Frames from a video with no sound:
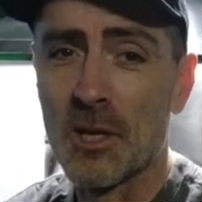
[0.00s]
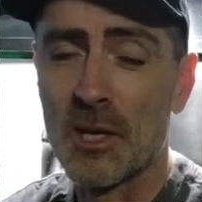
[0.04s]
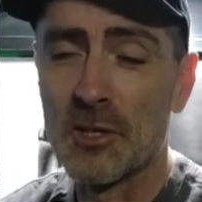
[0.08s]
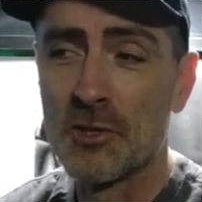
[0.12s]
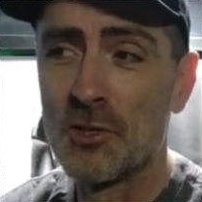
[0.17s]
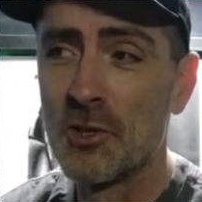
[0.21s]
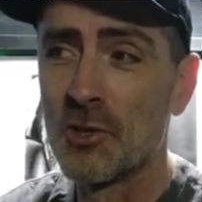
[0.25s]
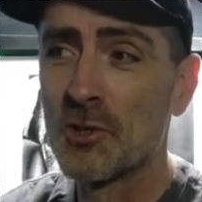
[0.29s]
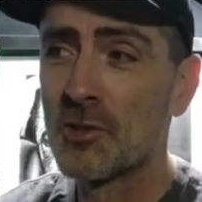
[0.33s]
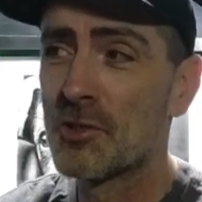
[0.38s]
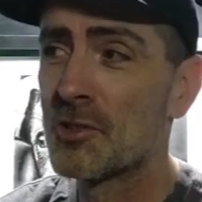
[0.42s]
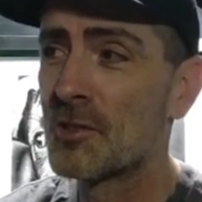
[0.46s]
So it
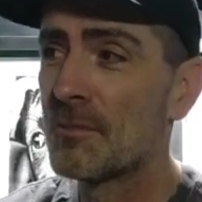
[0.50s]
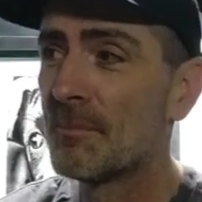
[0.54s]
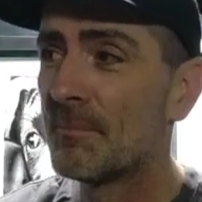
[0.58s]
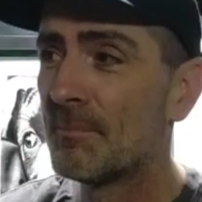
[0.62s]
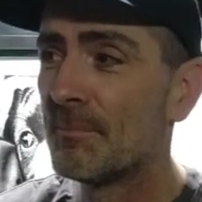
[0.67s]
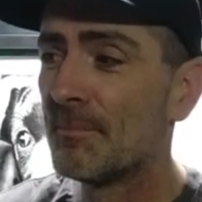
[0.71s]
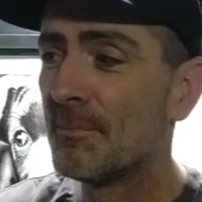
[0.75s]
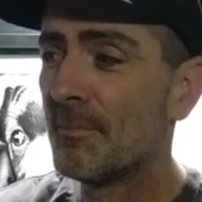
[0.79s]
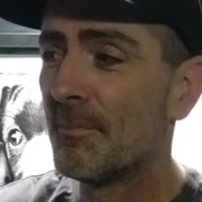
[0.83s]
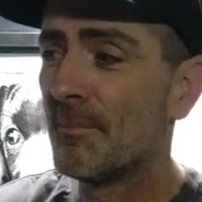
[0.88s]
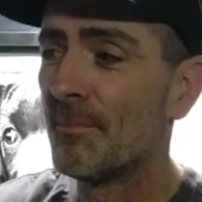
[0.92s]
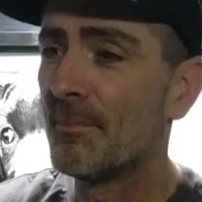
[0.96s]
just,
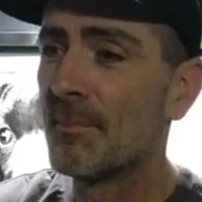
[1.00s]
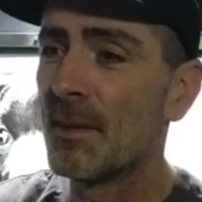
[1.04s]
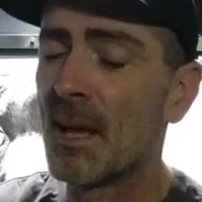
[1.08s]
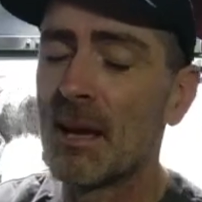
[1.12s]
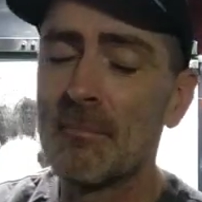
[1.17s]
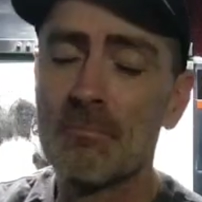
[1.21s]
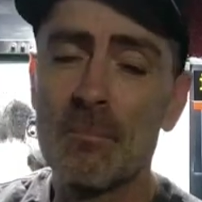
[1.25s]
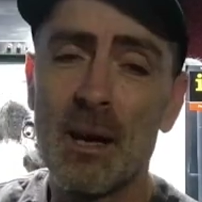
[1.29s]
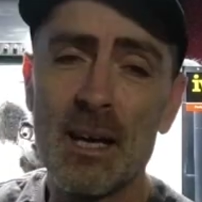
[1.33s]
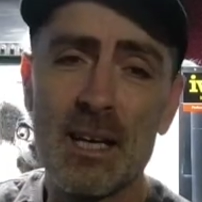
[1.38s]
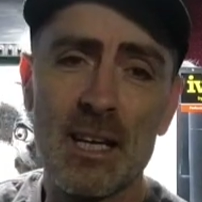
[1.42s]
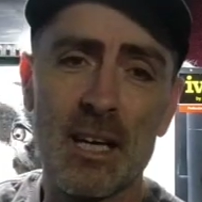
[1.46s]

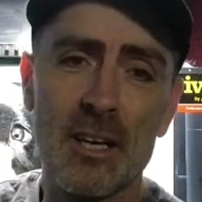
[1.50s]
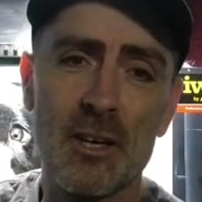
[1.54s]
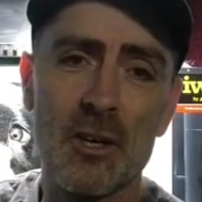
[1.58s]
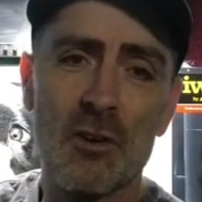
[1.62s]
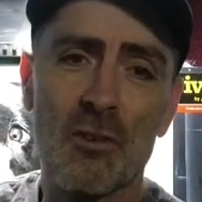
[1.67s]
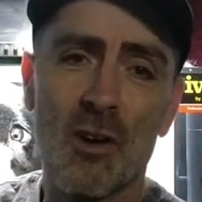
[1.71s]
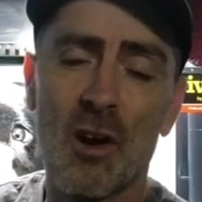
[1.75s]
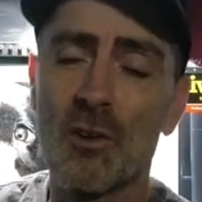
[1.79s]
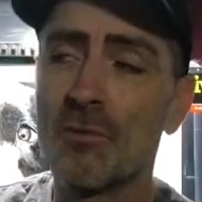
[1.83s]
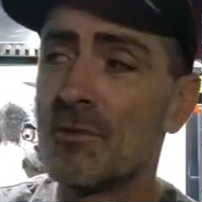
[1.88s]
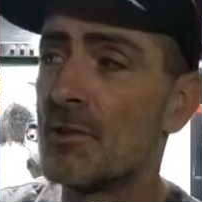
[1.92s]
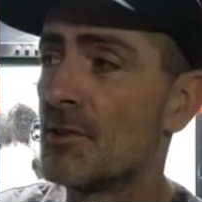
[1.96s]
it make it
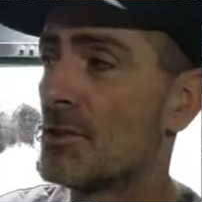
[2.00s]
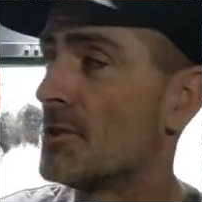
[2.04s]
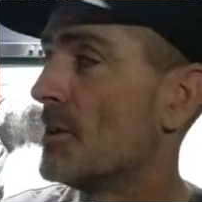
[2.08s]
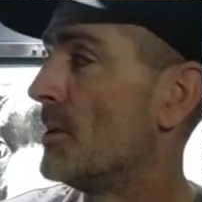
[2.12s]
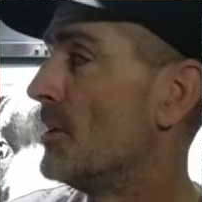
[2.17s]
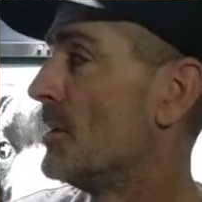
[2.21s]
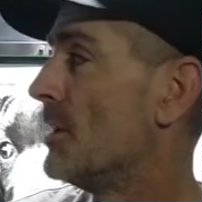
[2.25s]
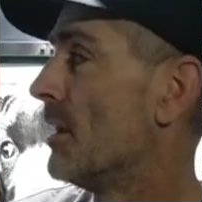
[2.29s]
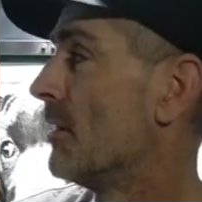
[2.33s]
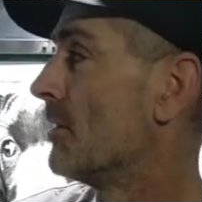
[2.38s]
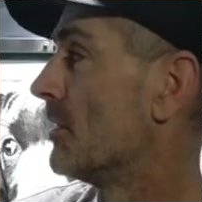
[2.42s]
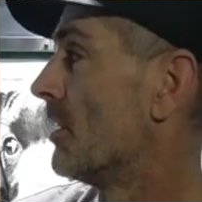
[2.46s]
your own
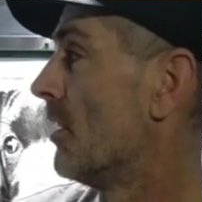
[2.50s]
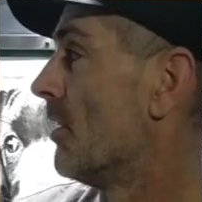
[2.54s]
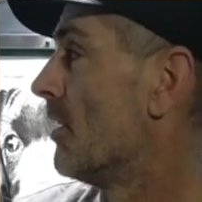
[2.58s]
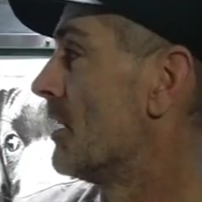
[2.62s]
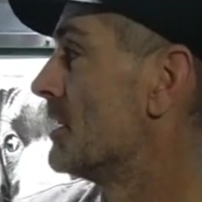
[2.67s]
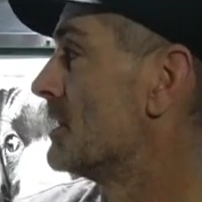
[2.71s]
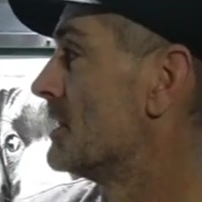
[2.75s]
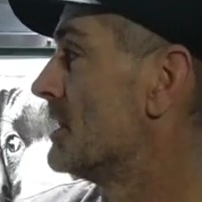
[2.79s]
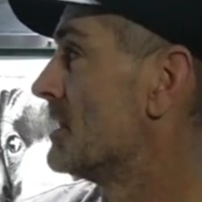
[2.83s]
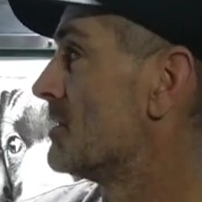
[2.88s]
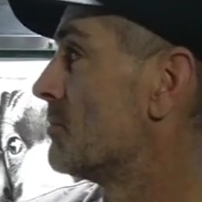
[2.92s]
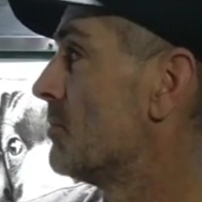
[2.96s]
studio,
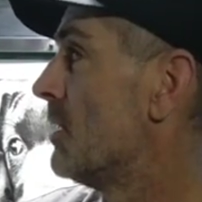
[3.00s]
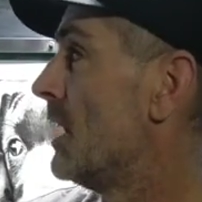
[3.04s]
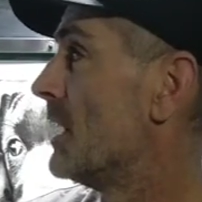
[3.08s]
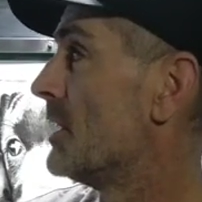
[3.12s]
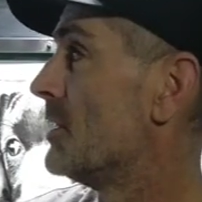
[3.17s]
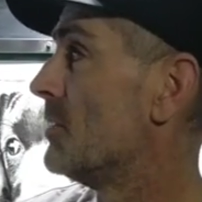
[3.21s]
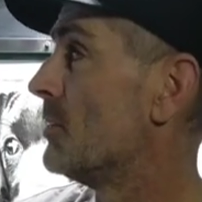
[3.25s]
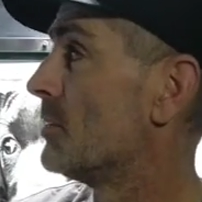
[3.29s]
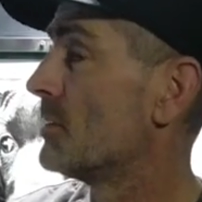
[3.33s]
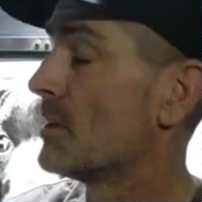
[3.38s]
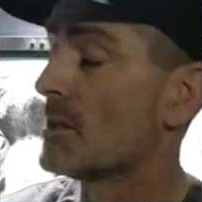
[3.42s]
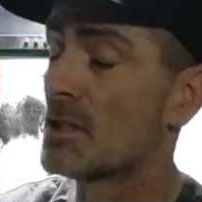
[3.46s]
guys. It's where
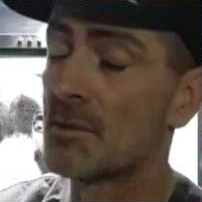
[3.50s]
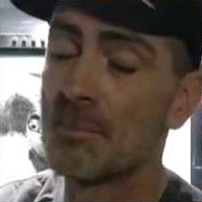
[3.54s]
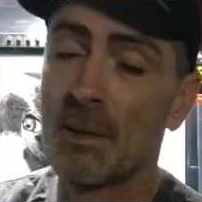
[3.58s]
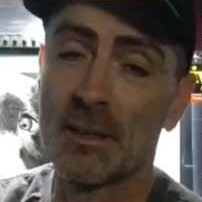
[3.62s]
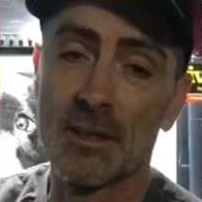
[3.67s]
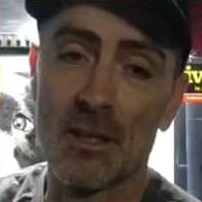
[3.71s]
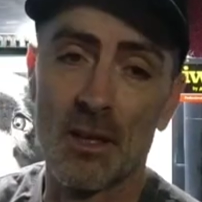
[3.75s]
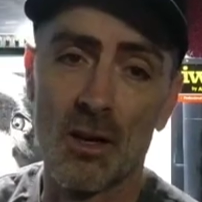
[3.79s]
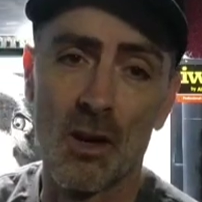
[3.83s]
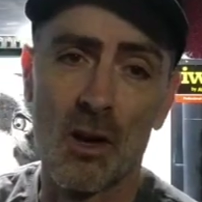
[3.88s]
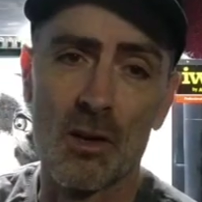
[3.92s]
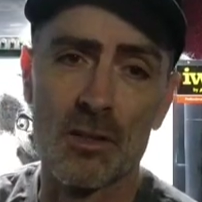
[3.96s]
you're going to
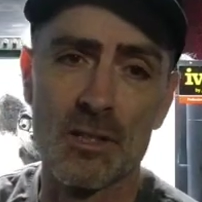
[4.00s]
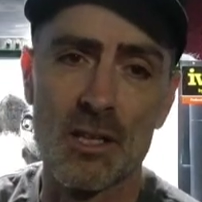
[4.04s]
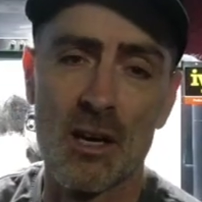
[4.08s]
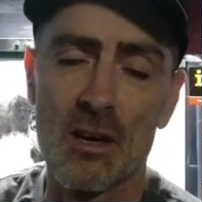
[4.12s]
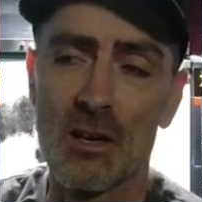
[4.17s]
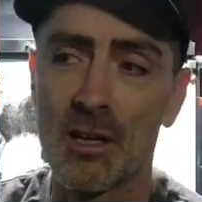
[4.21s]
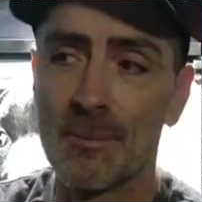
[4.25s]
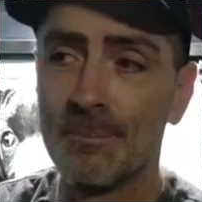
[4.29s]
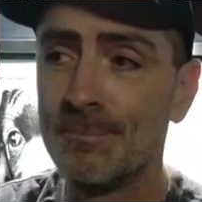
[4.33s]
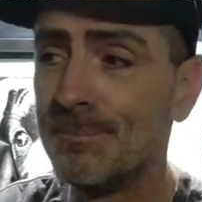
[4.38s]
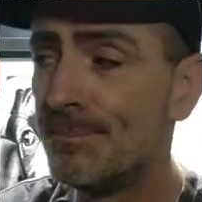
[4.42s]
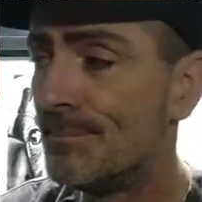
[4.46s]
spend a lot of
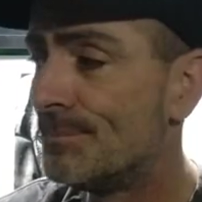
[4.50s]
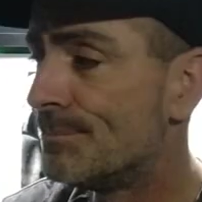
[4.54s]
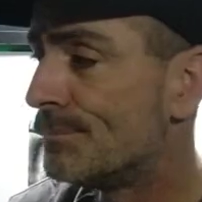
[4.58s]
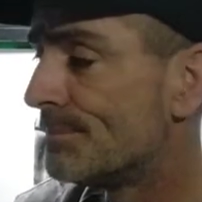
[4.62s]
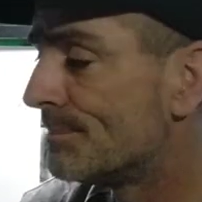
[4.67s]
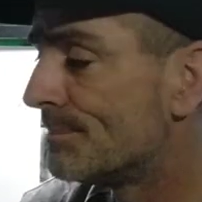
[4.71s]
time